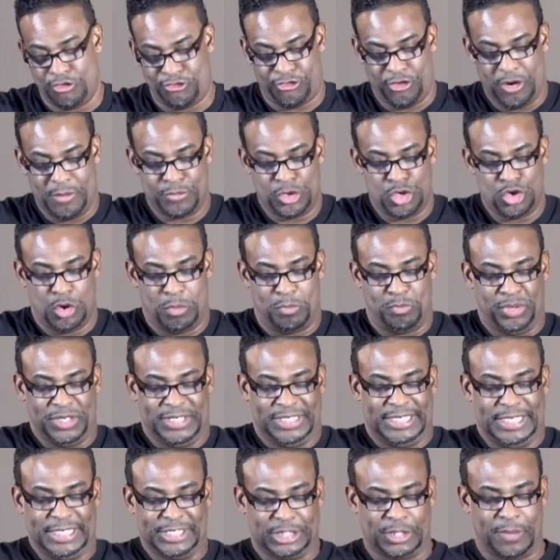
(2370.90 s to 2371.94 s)
from your
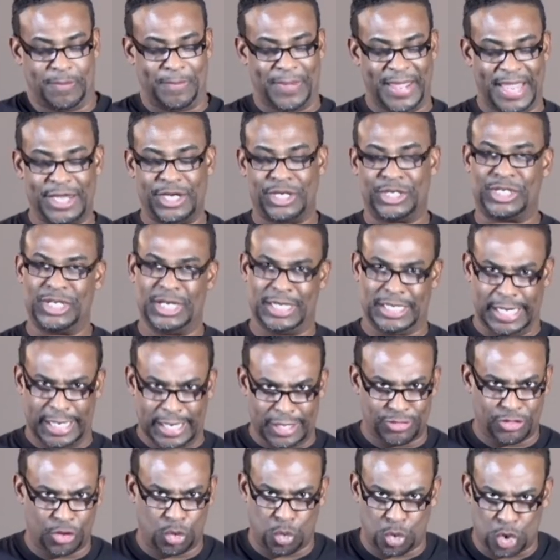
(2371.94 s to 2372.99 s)
participation
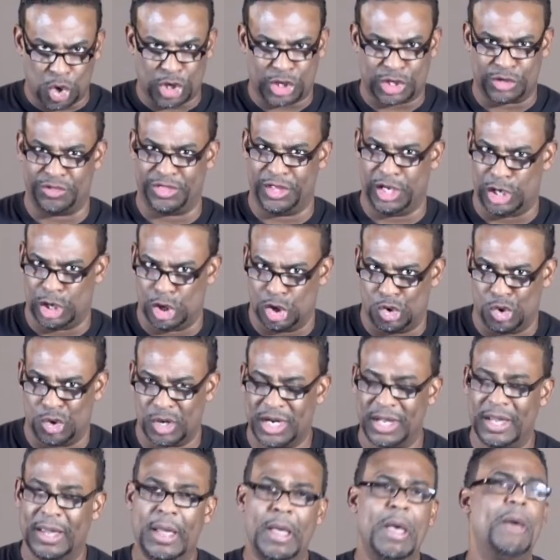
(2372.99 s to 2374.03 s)
in the work of the
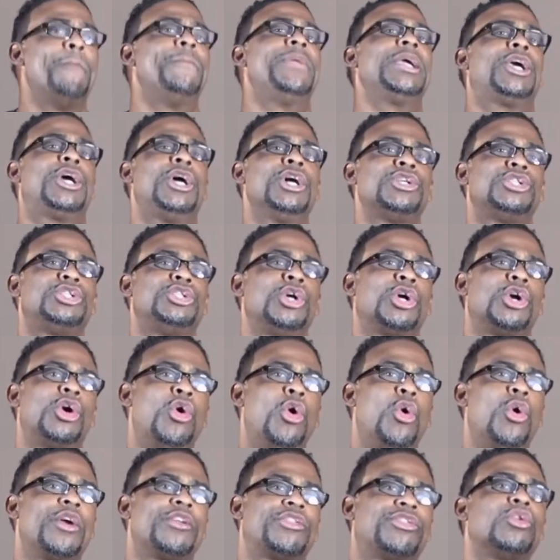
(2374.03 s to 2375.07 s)
Lord because you're
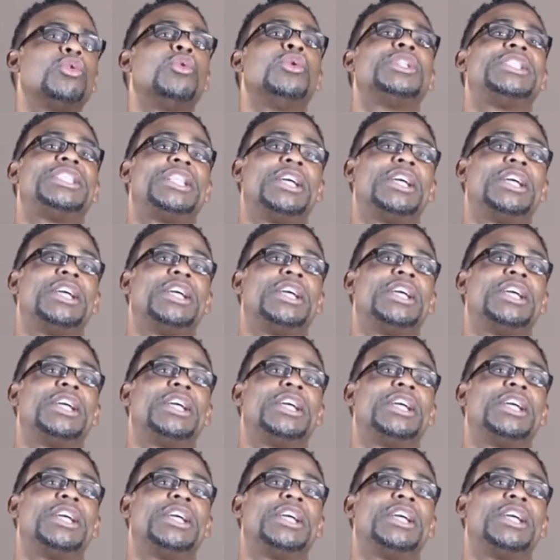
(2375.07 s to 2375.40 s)
going through